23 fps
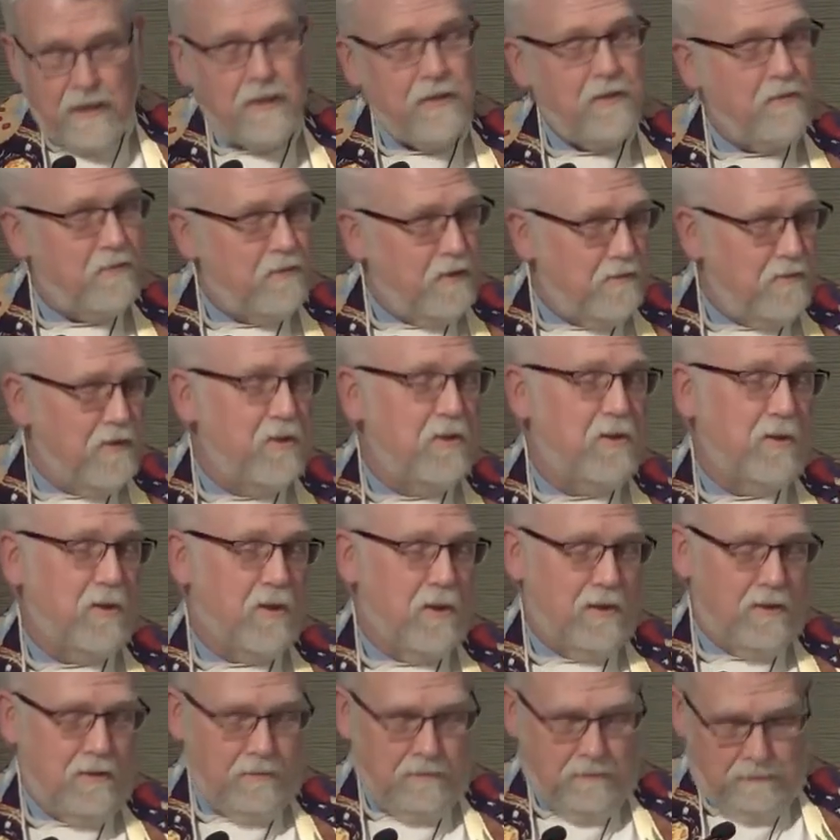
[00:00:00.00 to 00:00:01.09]
in the River
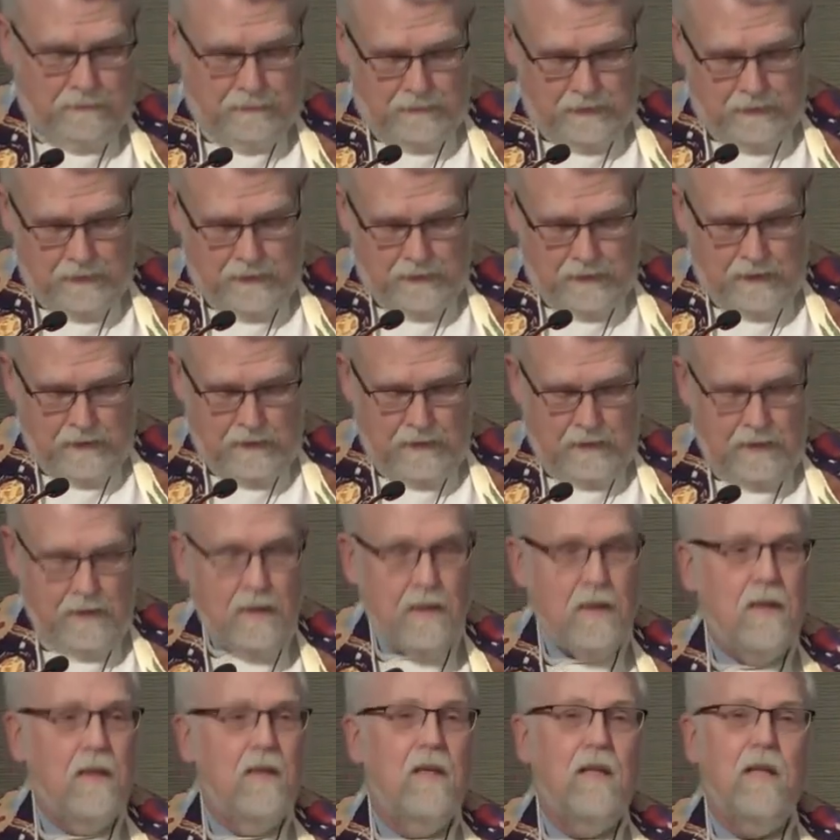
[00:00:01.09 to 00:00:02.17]
Jordan,
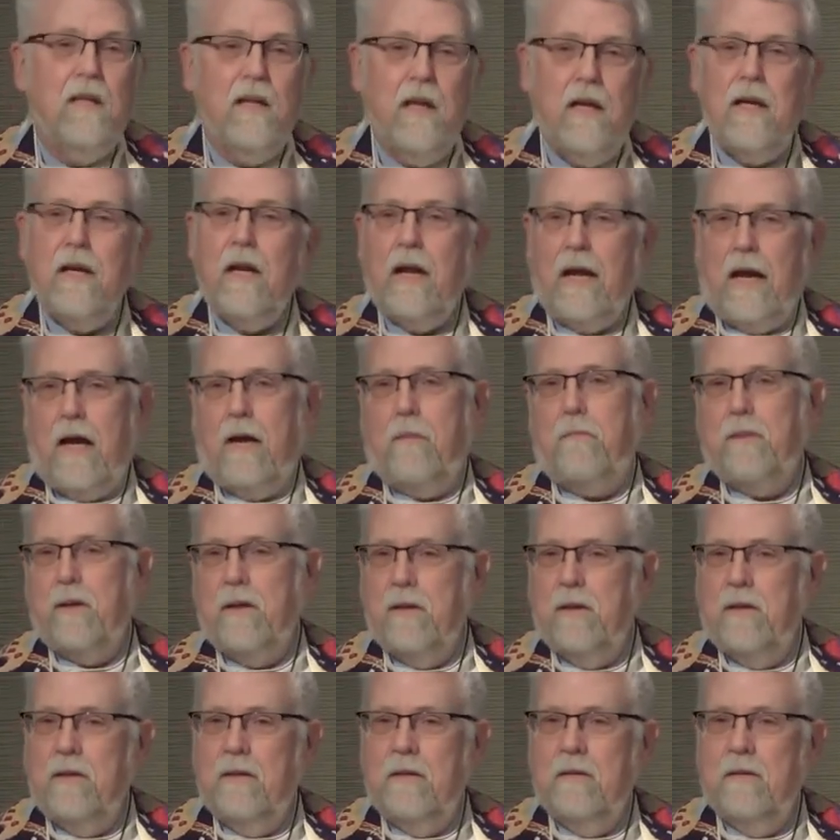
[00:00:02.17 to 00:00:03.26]
let it
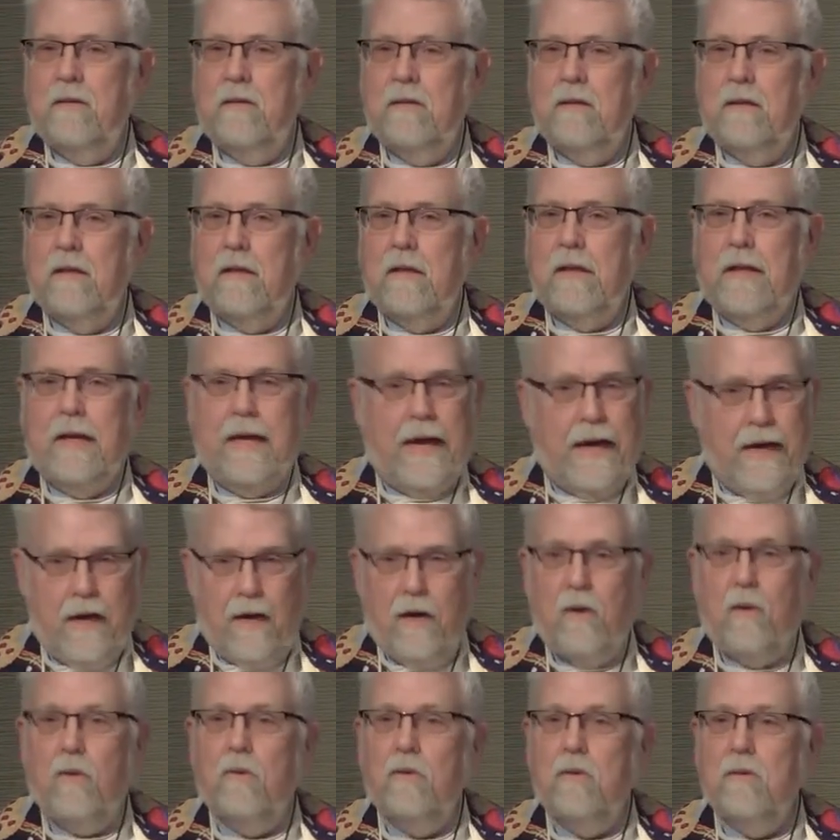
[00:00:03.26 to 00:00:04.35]
happen now.